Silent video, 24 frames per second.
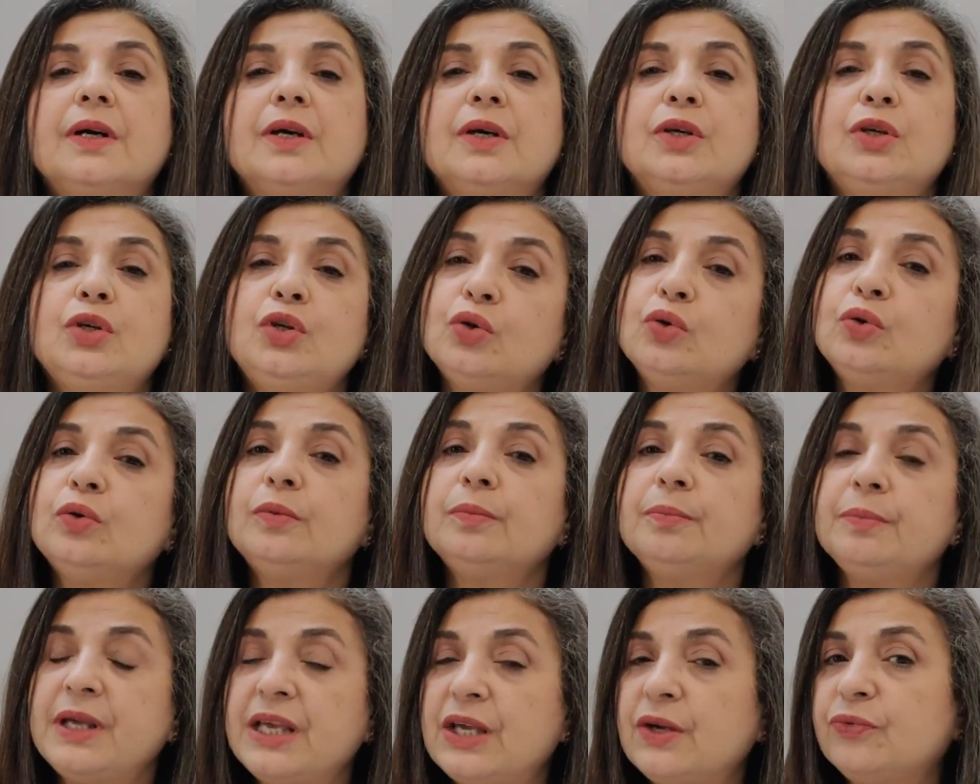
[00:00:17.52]
You
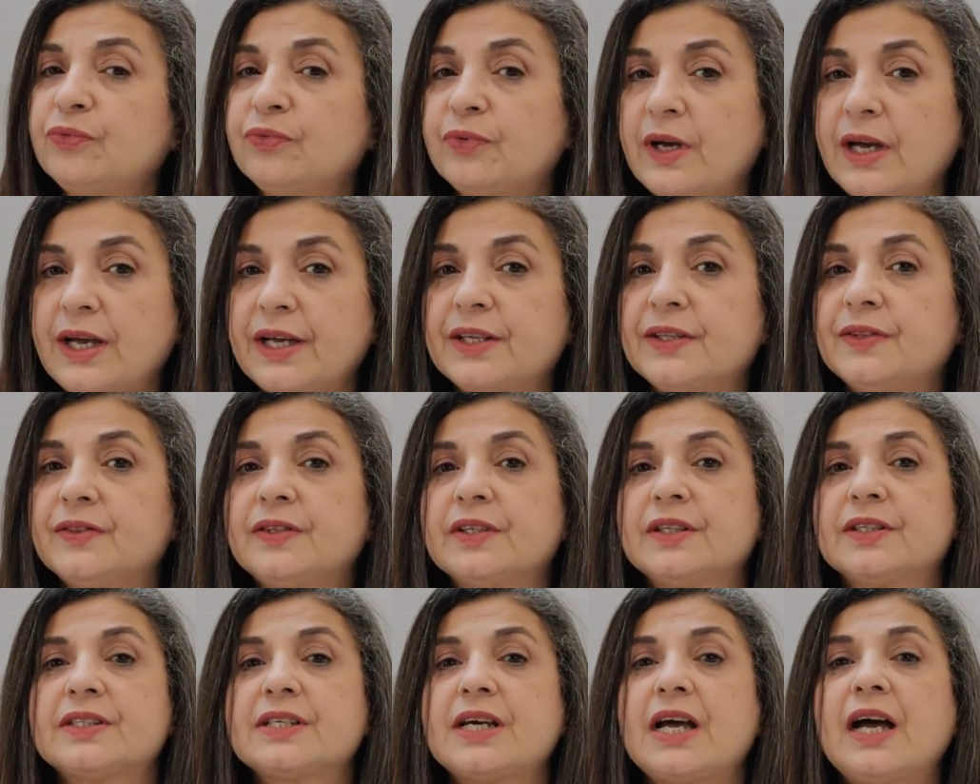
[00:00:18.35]
may find
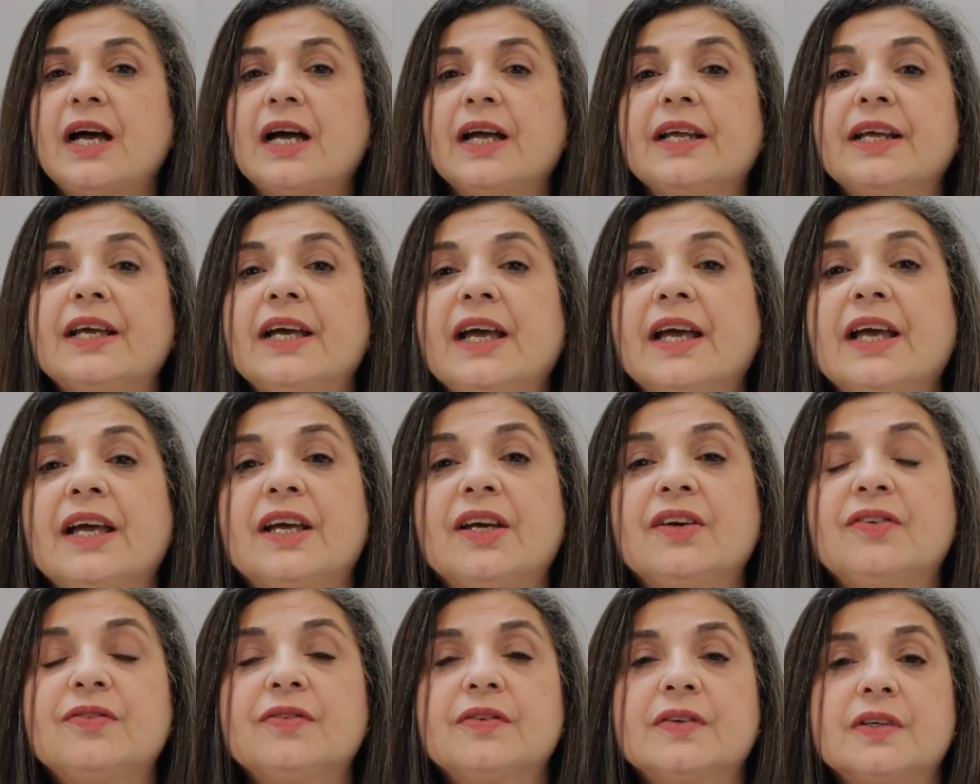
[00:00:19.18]
that I
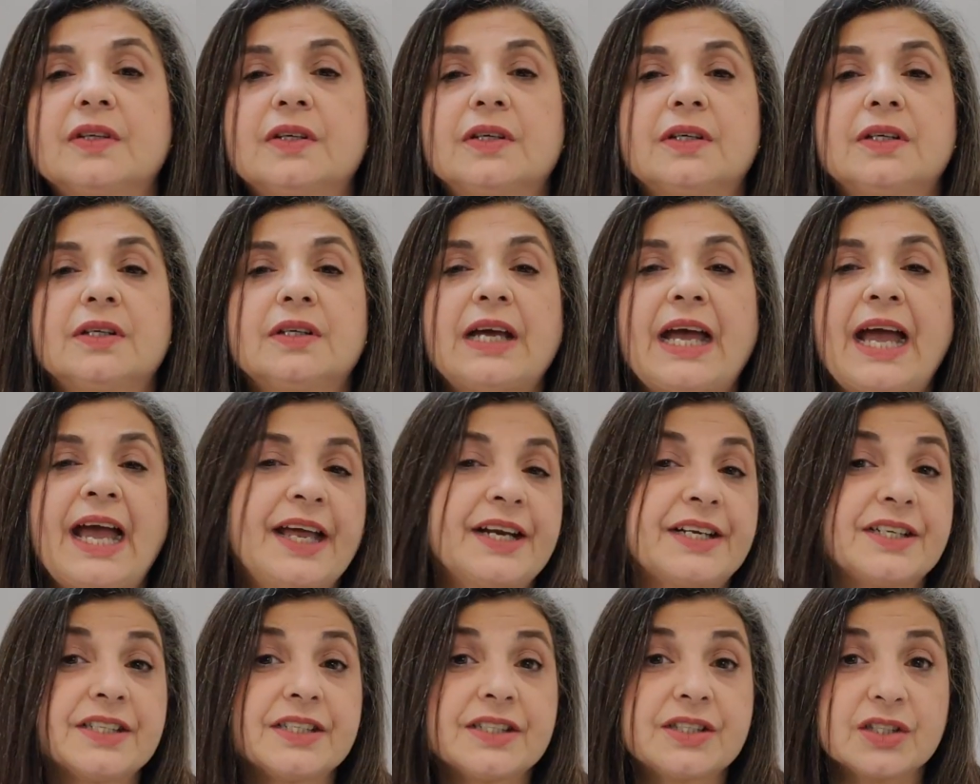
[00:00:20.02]
have
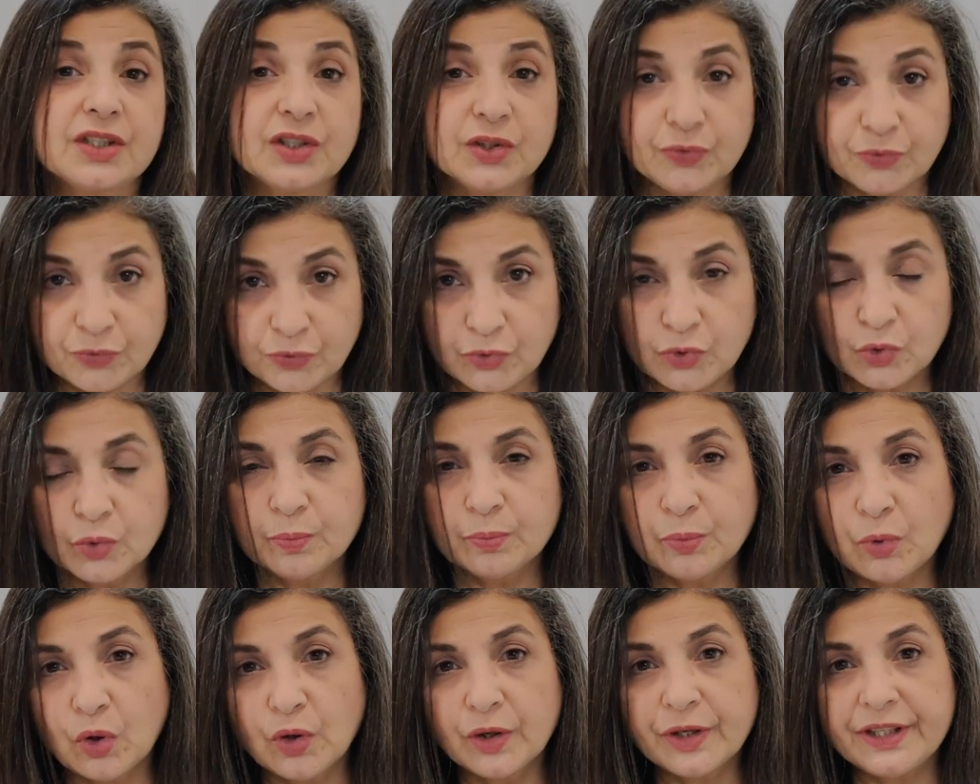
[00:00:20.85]
added a few
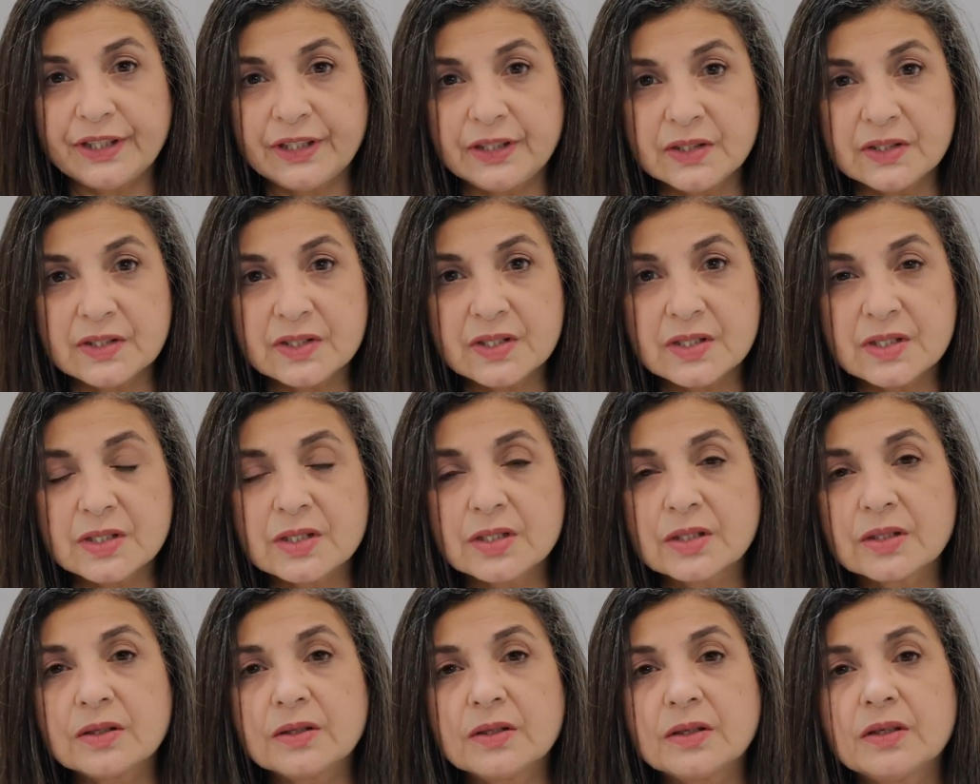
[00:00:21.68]

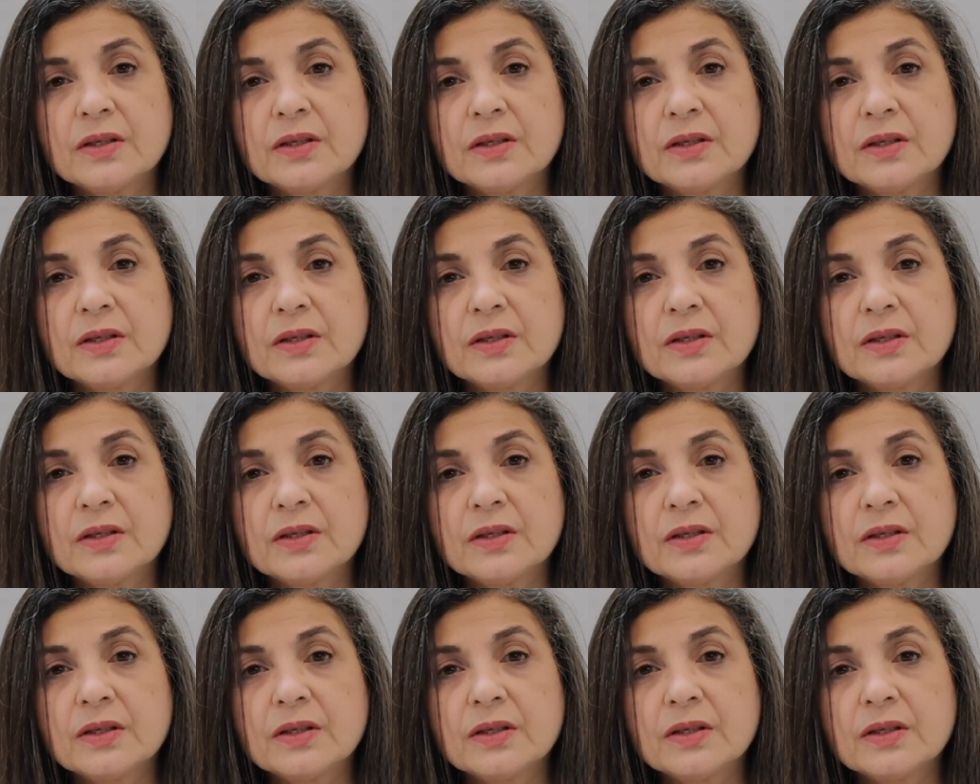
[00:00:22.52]
points